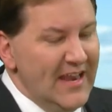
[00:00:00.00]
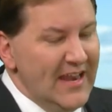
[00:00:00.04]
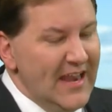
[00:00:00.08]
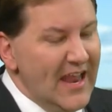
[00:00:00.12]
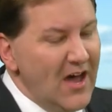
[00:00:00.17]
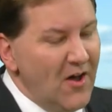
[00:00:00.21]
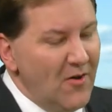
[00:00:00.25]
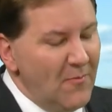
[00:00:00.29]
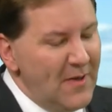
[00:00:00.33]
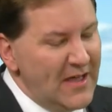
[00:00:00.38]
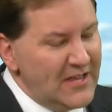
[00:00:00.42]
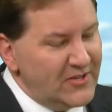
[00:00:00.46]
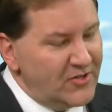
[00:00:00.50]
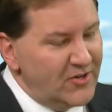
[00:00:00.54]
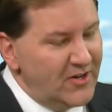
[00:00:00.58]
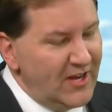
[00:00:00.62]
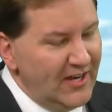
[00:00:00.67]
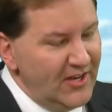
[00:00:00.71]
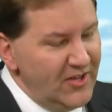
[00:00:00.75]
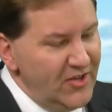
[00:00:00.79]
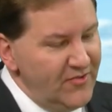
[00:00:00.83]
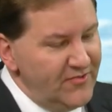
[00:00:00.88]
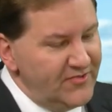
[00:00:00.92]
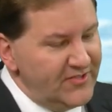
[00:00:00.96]
Now, Pastor
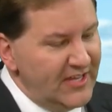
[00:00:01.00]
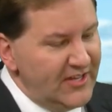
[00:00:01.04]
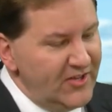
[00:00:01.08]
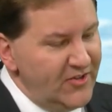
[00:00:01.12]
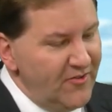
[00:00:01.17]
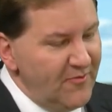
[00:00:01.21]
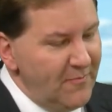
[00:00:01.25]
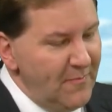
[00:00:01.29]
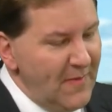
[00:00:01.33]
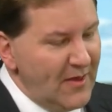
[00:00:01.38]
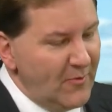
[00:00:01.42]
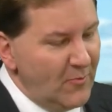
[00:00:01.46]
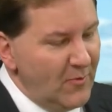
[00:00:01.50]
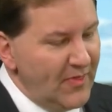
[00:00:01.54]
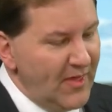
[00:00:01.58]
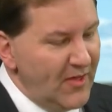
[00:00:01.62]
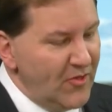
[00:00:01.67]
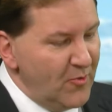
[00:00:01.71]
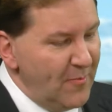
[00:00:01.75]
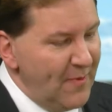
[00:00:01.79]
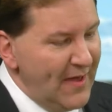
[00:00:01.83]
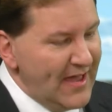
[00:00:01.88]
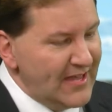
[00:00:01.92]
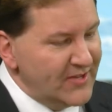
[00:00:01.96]
Kelly, you said you've met with
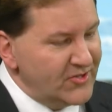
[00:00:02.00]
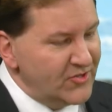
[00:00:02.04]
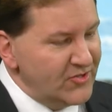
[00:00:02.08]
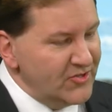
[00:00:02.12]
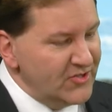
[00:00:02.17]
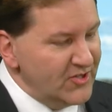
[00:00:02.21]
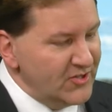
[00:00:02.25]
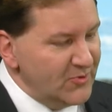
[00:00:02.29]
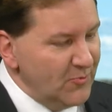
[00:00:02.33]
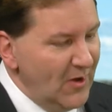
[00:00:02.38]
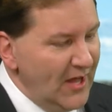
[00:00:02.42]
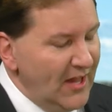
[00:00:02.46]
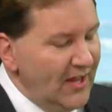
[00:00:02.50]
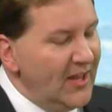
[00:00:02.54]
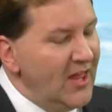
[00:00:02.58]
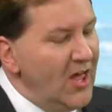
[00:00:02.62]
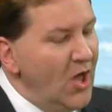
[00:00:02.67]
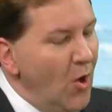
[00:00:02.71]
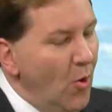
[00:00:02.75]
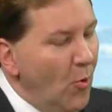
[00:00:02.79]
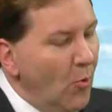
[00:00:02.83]
other pastors as well.